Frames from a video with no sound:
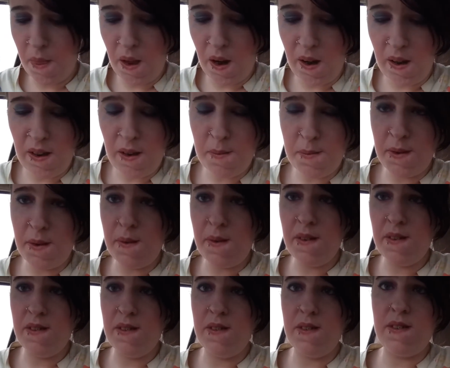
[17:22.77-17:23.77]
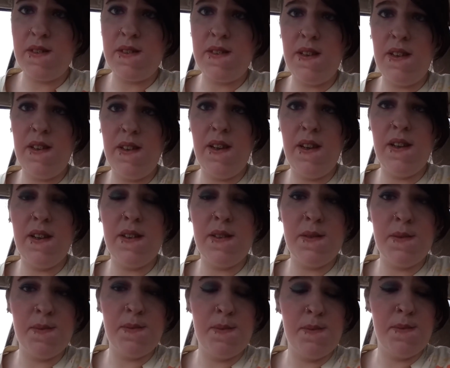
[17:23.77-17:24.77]
all I'm doing, is just sitting
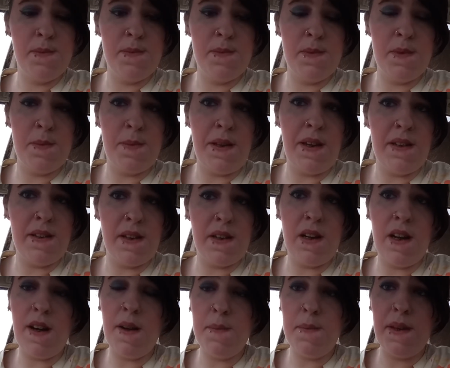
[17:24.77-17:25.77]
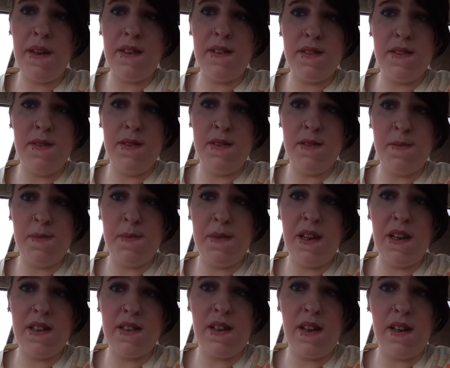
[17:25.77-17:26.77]
here replying to comments, doing some
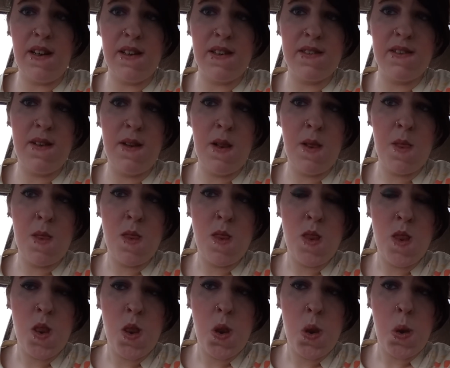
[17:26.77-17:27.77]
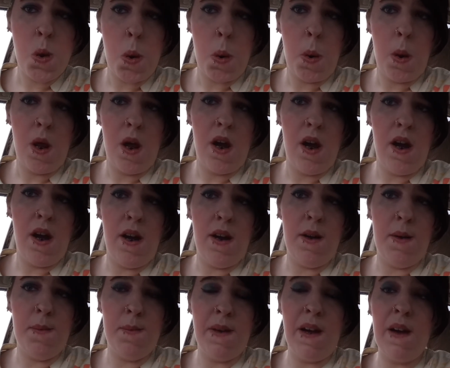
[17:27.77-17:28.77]
TikToks.
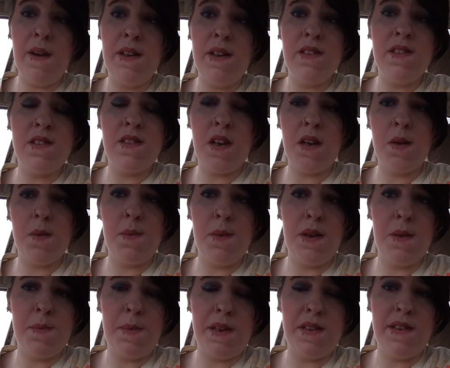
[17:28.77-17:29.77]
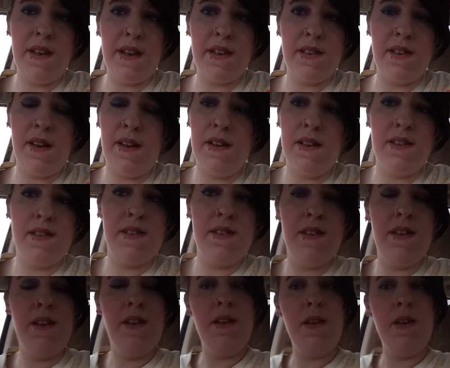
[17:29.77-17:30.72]
I'll insert one of my TikToks.